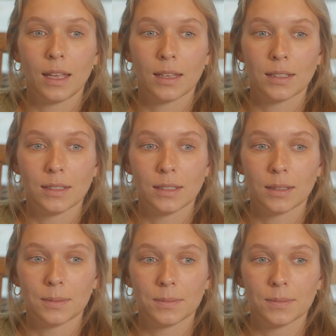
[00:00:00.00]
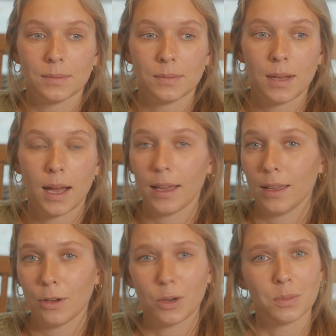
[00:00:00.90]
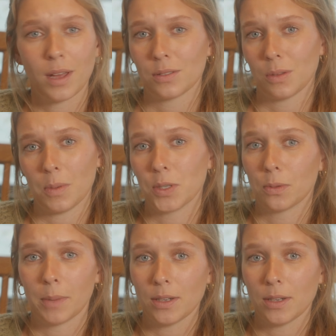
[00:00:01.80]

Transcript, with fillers: And um, I hope that so much for